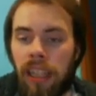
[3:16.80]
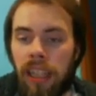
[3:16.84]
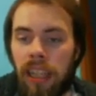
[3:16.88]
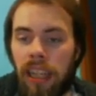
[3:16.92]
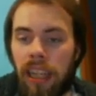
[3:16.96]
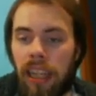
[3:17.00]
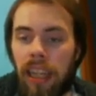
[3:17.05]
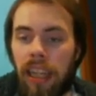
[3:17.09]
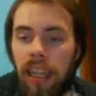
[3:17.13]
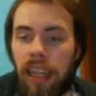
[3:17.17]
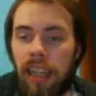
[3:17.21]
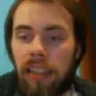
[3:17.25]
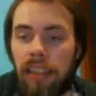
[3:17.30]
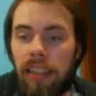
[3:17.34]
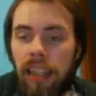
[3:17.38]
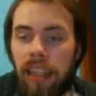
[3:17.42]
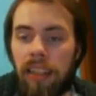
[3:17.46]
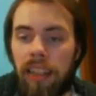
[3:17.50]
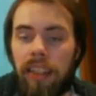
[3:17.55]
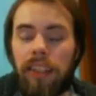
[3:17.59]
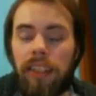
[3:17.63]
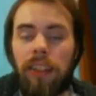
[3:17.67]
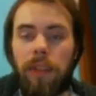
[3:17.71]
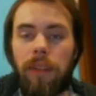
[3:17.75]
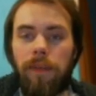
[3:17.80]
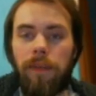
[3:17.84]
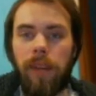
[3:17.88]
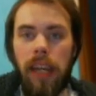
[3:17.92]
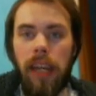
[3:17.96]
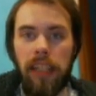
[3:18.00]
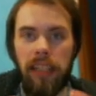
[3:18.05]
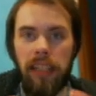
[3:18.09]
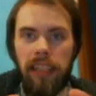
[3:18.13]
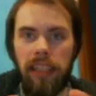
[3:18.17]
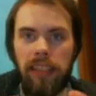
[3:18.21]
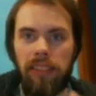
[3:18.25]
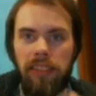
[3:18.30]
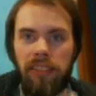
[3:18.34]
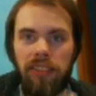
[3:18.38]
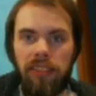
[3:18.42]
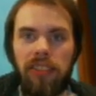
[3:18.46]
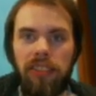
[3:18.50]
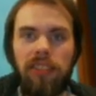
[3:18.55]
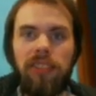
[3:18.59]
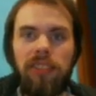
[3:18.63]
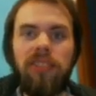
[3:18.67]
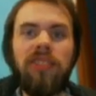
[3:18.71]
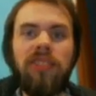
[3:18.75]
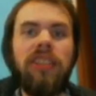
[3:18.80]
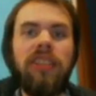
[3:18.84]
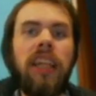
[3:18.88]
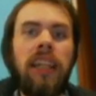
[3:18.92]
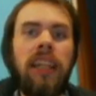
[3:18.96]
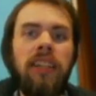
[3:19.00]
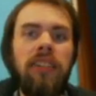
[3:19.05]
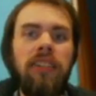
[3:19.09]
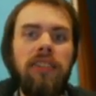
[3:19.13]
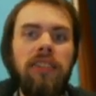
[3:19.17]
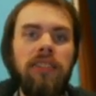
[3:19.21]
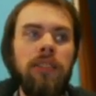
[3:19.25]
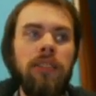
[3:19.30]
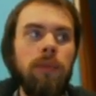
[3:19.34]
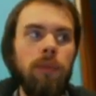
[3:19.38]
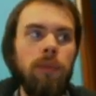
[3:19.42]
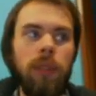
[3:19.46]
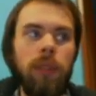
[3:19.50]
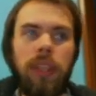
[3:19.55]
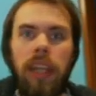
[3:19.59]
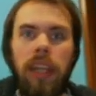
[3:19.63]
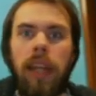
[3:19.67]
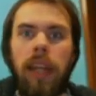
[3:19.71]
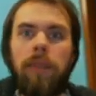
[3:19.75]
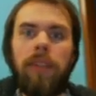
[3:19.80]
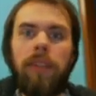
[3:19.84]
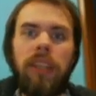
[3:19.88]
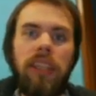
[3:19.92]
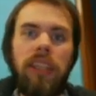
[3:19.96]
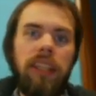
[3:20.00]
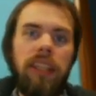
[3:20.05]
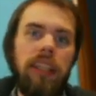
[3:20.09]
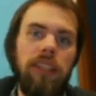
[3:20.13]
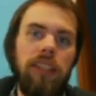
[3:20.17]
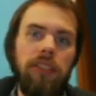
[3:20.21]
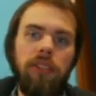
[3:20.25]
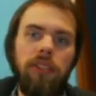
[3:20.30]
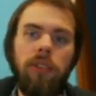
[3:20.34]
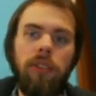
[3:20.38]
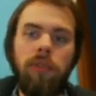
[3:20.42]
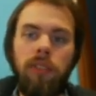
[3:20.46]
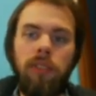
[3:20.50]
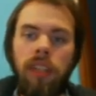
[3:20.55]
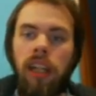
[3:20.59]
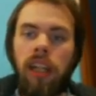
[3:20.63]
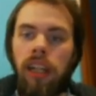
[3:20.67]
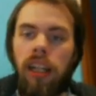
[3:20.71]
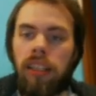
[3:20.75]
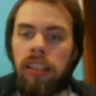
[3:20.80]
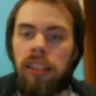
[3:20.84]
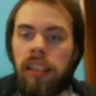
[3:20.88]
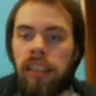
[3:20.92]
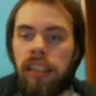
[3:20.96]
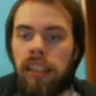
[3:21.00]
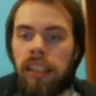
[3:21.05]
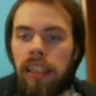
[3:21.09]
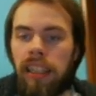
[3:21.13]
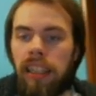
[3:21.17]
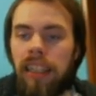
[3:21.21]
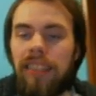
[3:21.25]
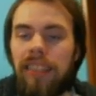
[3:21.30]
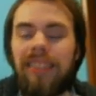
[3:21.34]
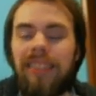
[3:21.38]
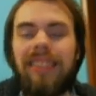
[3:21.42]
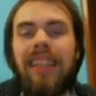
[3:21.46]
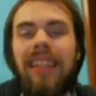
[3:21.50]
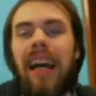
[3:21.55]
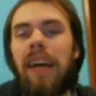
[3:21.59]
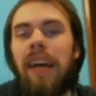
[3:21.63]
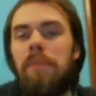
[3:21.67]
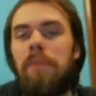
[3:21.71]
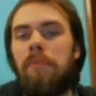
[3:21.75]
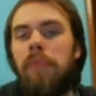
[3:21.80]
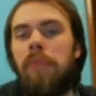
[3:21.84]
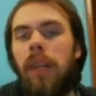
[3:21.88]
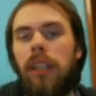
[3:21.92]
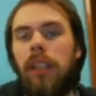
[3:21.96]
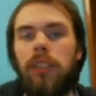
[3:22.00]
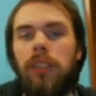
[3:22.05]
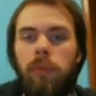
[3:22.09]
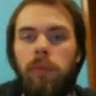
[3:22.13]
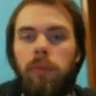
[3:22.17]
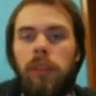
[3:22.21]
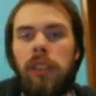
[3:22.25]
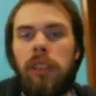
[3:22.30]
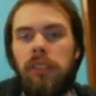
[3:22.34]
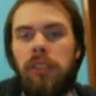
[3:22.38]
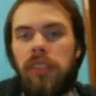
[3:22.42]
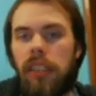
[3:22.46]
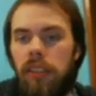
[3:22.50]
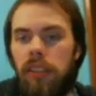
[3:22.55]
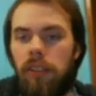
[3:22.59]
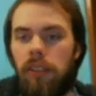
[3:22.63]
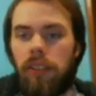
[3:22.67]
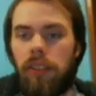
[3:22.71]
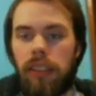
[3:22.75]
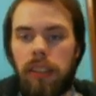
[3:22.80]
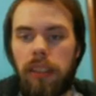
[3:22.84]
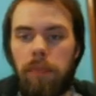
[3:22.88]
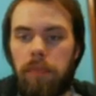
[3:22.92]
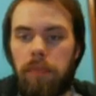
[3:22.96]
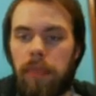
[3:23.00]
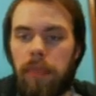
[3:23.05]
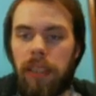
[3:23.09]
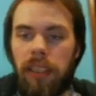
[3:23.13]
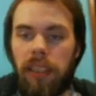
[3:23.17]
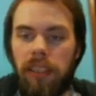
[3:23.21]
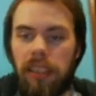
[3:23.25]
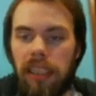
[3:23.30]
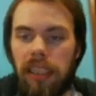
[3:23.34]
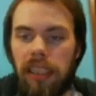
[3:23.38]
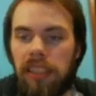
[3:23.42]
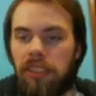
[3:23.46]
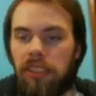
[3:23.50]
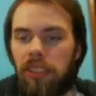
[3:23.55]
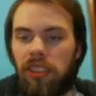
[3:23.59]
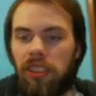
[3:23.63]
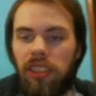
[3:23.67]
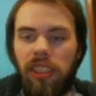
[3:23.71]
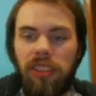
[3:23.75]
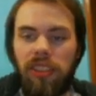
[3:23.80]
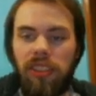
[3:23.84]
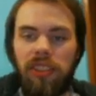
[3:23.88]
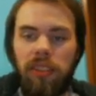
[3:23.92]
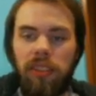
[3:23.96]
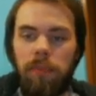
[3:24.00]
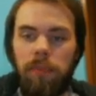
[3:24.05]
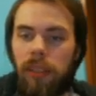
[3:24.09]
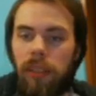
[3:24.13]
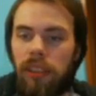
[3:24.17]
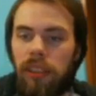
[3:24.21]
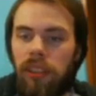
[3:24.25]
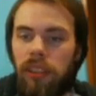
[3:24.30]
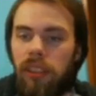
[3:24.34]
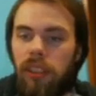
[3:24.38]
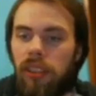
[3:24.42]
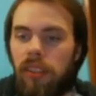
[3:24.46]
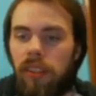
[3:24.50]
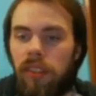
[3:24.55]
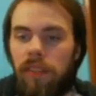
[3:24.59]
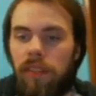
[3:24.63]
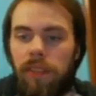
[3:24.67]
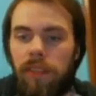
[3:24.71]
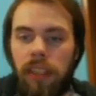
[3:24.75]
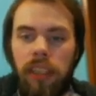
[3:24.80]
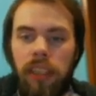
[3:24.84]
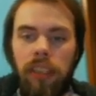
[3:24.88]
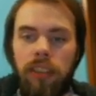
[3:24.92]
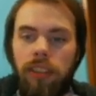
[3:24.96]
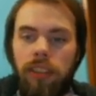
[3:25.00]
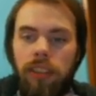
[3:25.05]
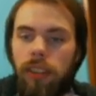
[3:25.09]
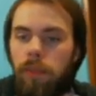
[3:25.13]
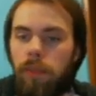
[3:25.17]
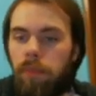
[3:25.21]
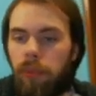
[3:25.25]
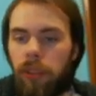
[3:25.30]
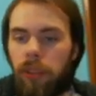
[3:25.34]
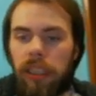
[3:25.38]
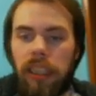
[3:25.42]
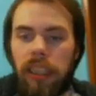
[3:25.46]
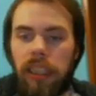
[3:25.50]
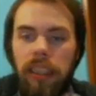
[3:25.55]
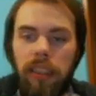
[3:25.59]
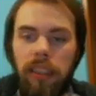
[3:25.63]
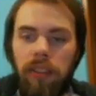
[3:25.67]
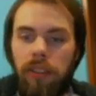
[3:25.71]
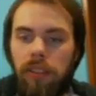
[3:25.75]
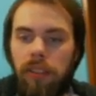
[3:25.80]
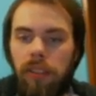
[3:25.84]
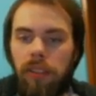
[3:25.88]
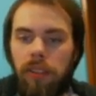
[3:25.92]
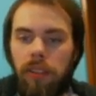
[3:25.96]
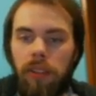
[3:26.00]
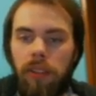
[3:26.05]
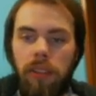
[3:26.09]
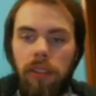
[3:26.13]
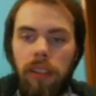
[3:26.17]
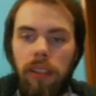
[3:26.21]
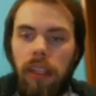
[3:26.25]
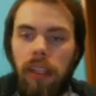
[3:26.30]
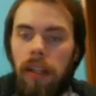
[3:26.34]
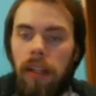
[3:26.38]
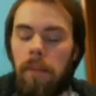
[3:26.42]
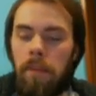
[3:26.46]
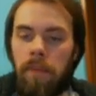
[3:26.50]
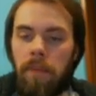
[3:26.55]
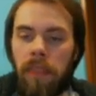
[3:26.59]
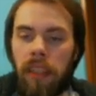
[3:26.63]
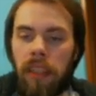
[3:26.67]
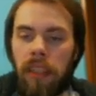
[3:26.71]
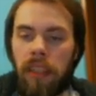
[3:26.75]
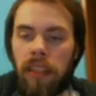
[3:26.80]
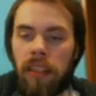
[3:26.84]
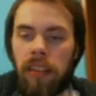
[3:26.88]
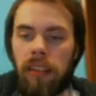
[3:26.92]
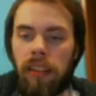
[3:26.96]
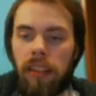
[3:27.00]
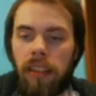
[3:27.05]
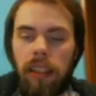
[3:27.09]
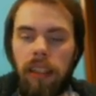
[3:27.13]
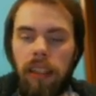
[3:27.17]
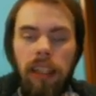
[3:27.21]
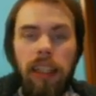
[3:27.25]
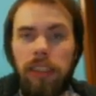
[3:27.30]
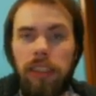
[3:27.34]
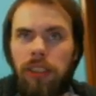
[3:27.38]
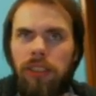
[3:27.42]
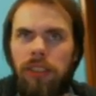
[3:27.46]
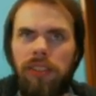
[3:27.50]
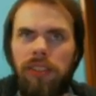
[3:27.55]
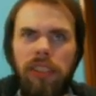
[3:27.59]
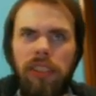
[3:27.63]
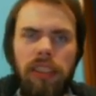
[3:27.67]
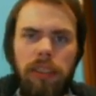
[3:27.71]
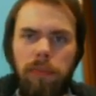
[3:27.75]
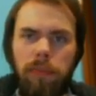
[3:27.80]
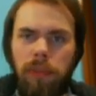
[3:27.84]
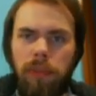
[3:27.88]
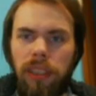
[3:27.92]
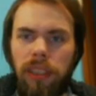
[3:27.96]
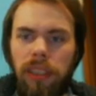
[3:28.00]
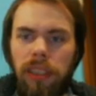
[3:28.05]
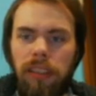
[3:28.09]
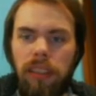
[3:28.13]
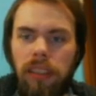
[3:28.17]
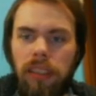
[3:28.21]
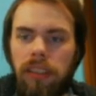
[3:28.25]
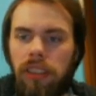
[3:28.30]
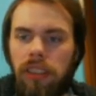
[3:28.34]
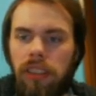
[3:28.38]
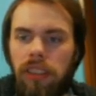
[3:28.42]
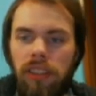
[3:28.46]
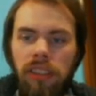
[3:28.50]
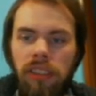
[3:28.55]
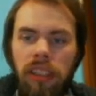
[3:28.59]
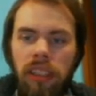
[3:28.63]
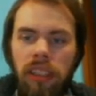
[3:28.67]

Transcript: and I like the fact that it still scales with everything else going on. It's not much when you take a look at the build. It's just a bunch of debris or I shouldn't say debris, just